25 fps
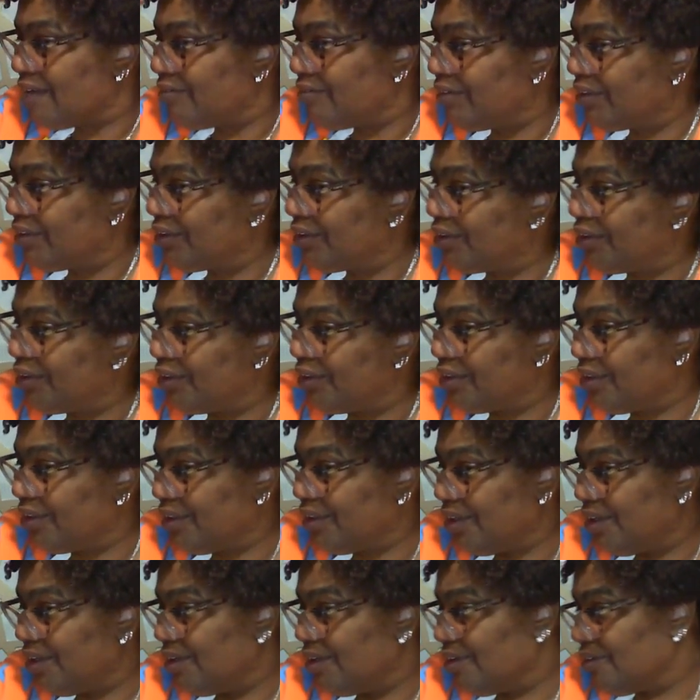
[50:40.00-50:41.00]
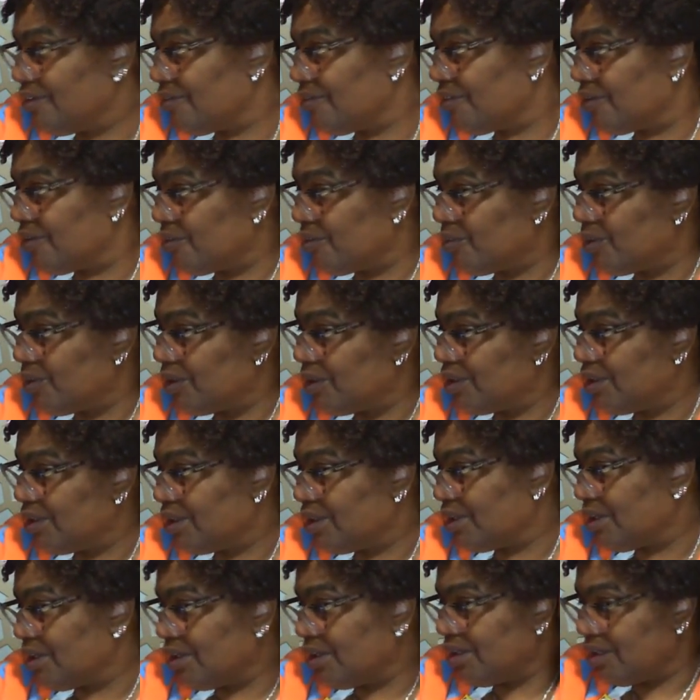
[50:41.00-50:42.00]
learned from one of
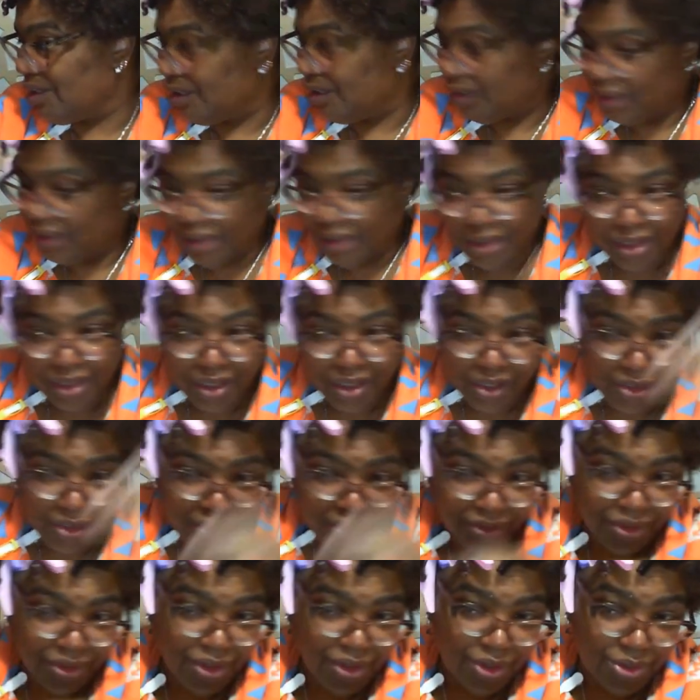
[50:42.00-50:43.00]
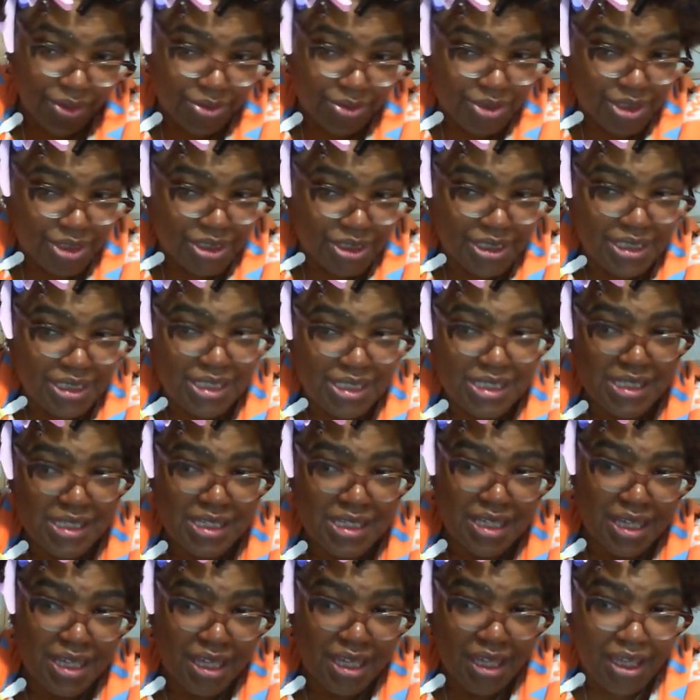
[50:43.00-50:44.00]
the other coaches
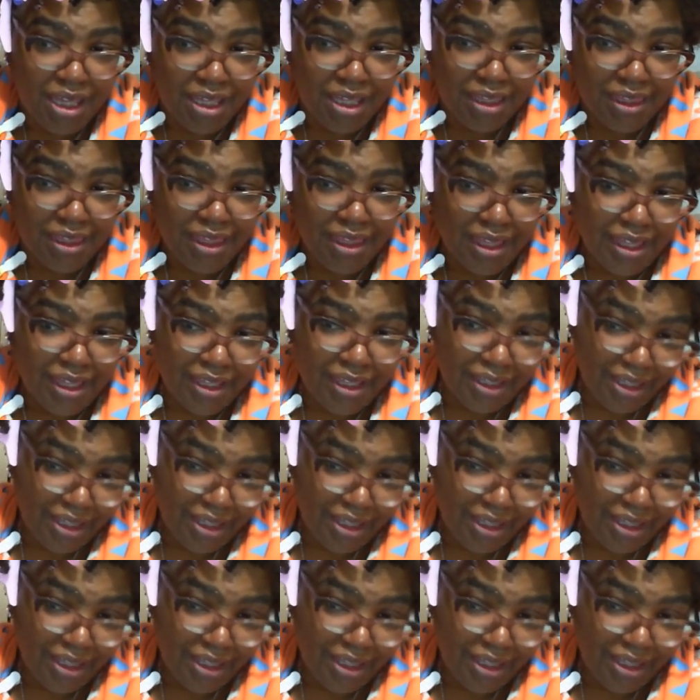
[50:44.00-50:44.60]
that